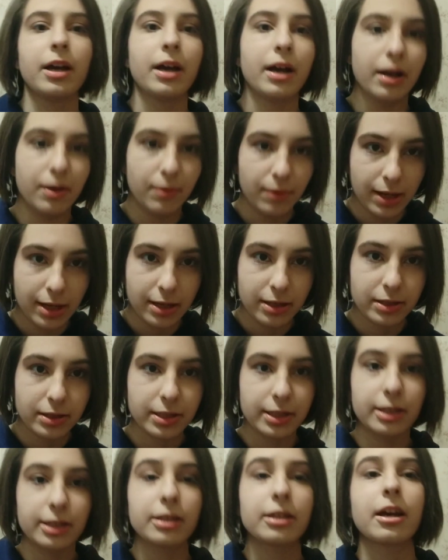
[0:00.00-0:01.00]

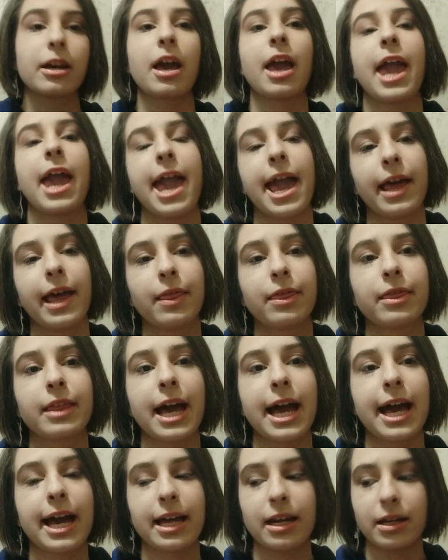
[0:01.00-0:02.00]
amazing. And
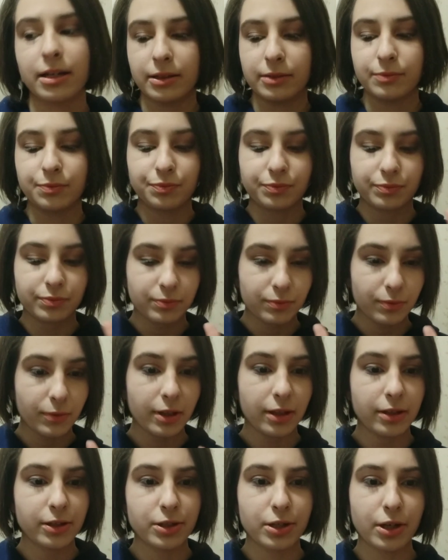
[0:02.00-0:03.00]
then,
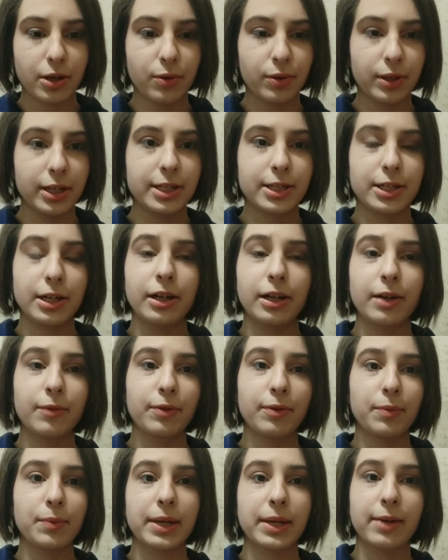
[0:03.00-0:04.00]
so they started
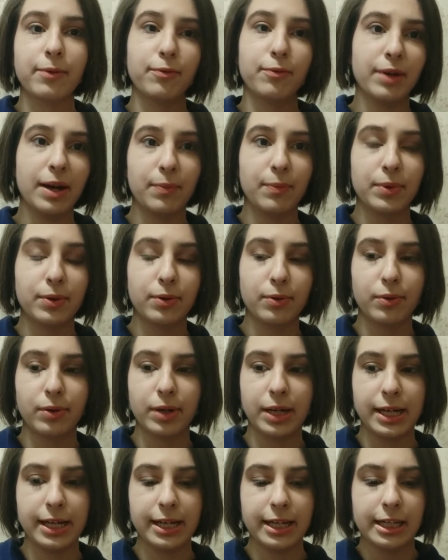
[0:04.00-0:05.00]
filming in
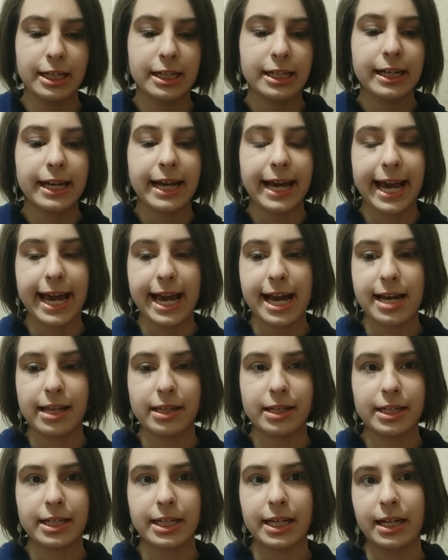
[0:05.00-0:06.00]
February,
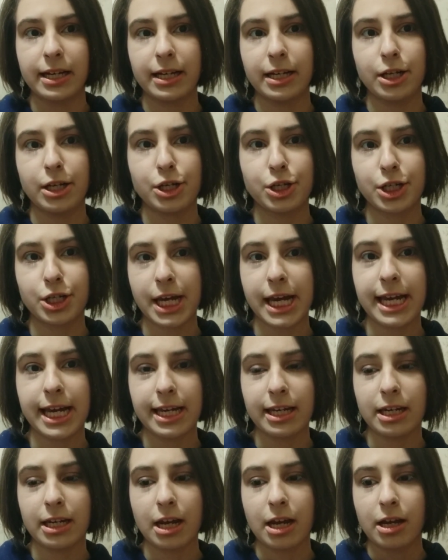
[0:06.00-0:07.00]
and
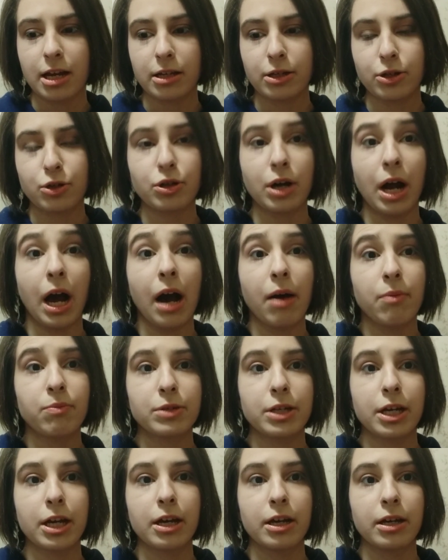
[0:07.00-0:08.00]
Shane
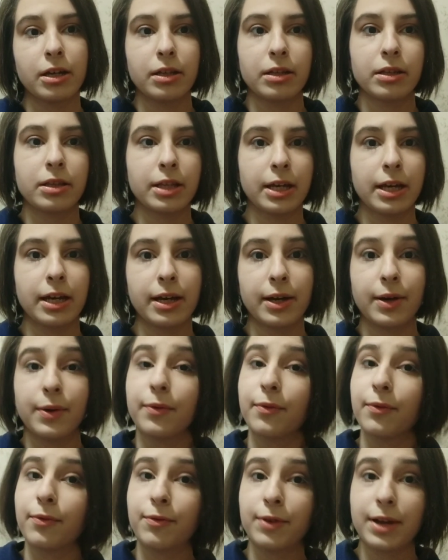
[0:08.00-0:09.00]
dropped the
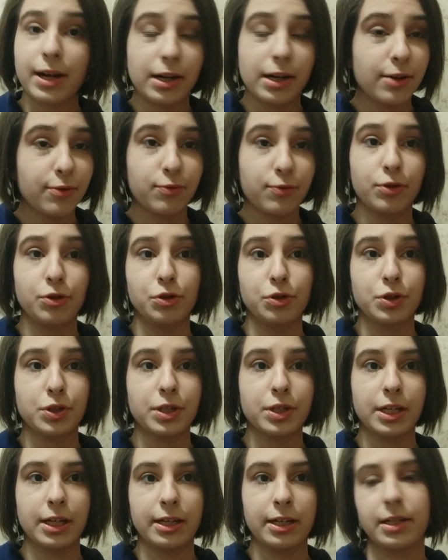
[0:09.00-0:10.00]
very
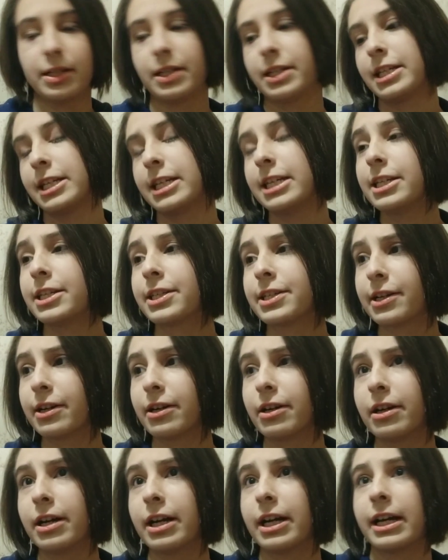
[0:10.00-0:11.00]
first
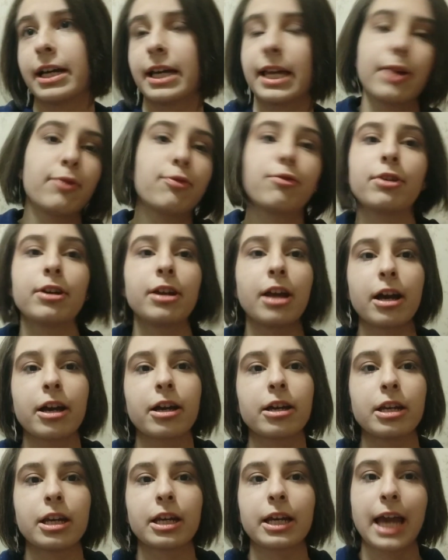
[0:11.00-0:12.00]
teaser, if we're not
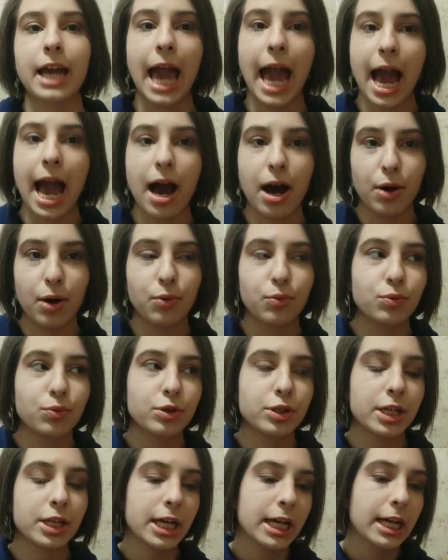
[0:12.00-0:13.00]
gonna
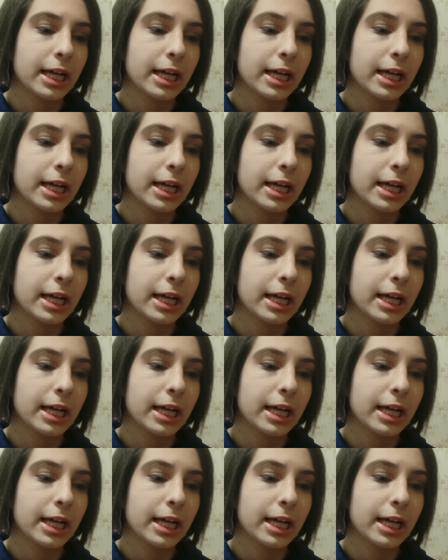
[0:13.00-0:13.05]
count